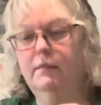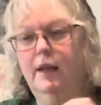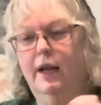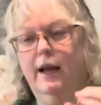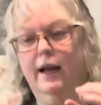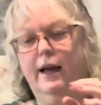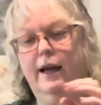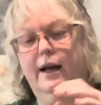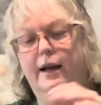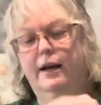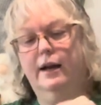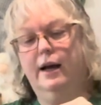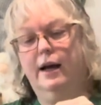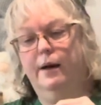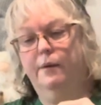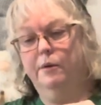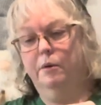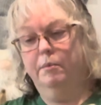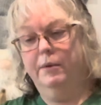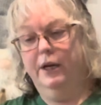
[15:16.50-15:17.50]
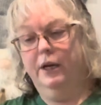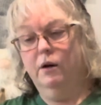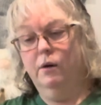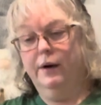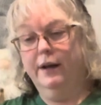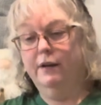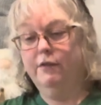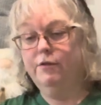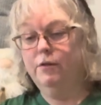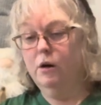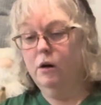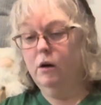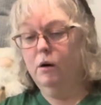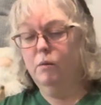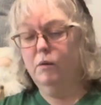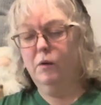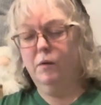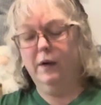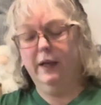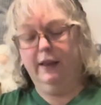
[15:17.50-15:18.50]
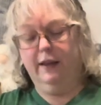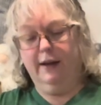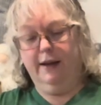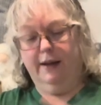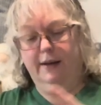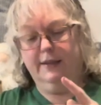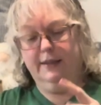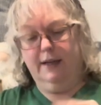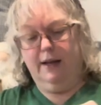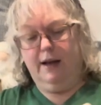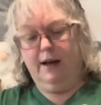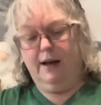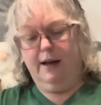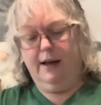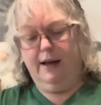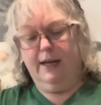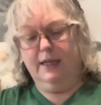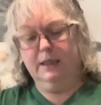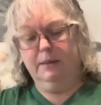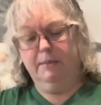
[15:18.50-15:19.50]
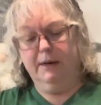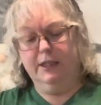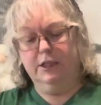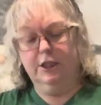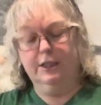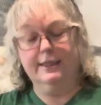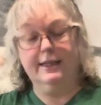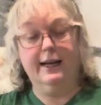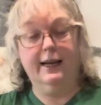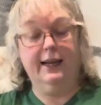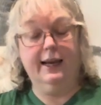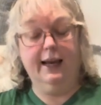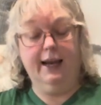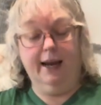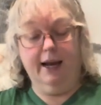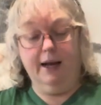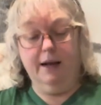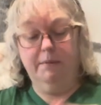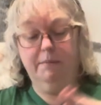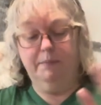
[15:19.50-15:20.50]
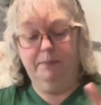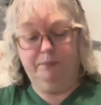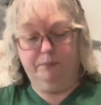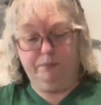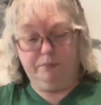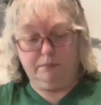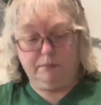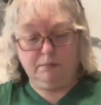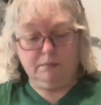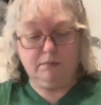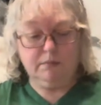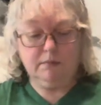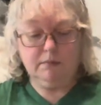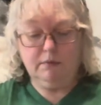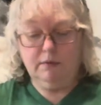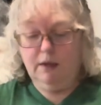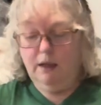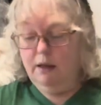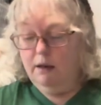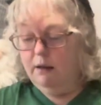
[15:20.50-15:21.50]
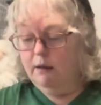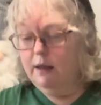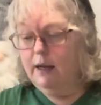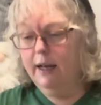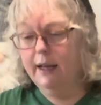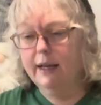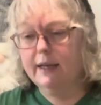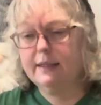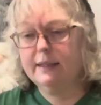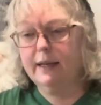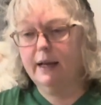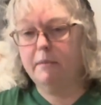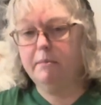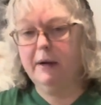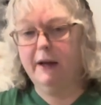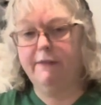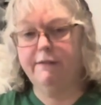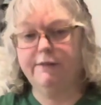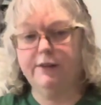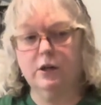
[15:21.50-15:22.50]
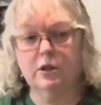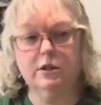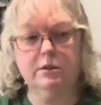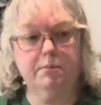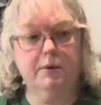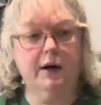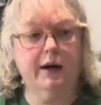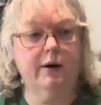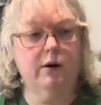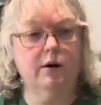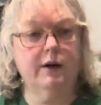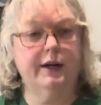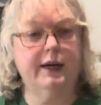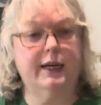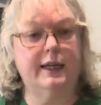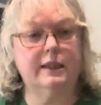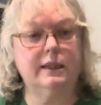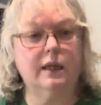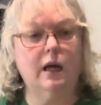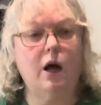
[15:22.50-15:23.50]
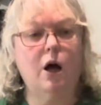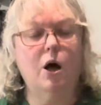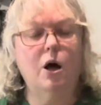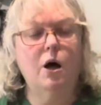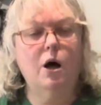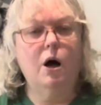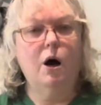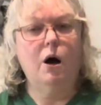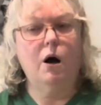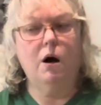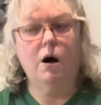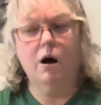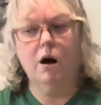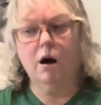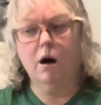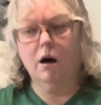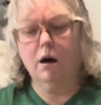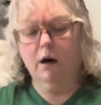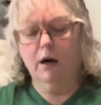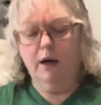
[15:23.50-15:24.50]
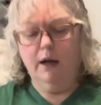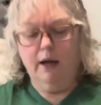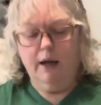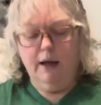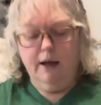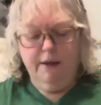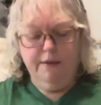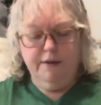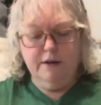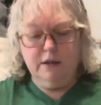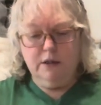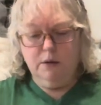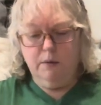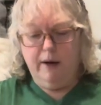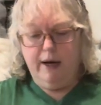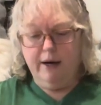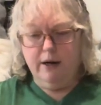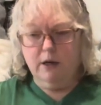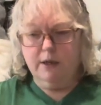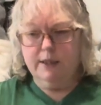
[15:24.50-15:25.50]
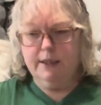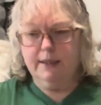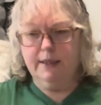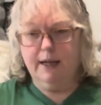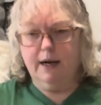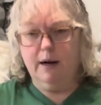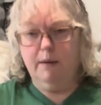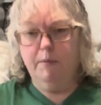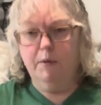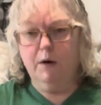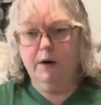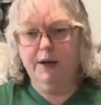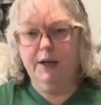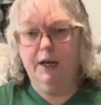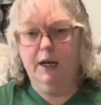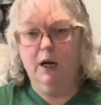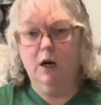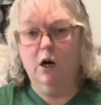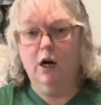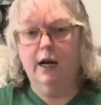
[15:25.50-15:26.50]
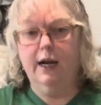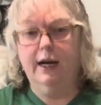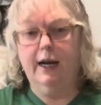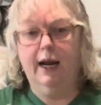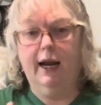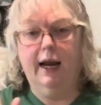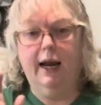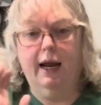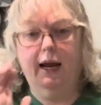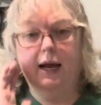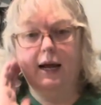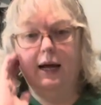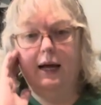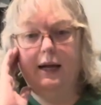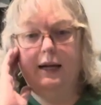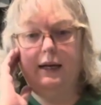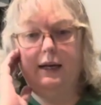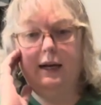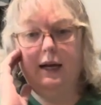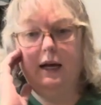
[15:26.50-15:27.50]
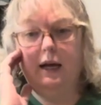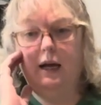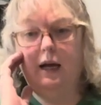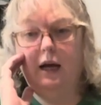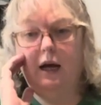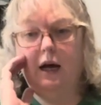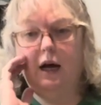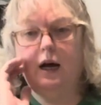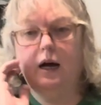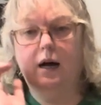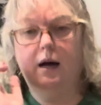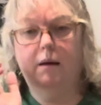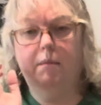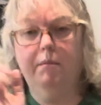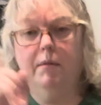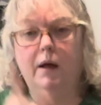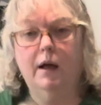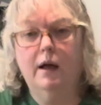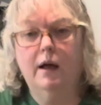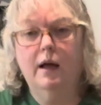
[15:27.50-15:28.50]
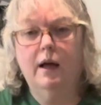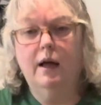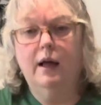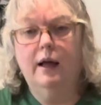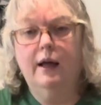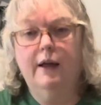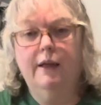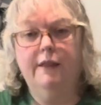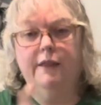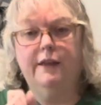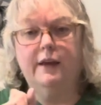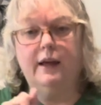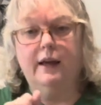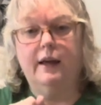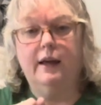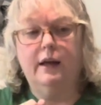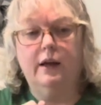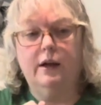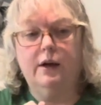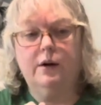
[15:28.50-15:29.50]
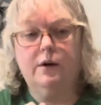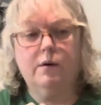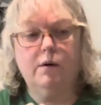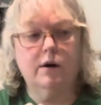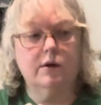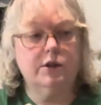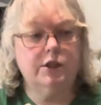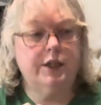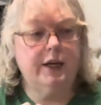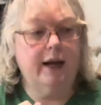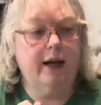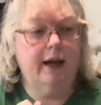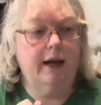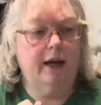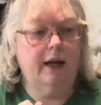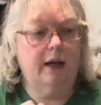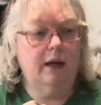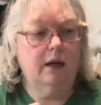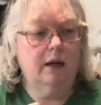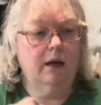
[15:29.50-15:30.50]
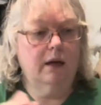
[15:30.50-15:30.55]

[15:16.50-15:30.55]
and I will be going forward with it as much as I can. Like I said, my first priorities are the sweaters that I'm working on and the crochet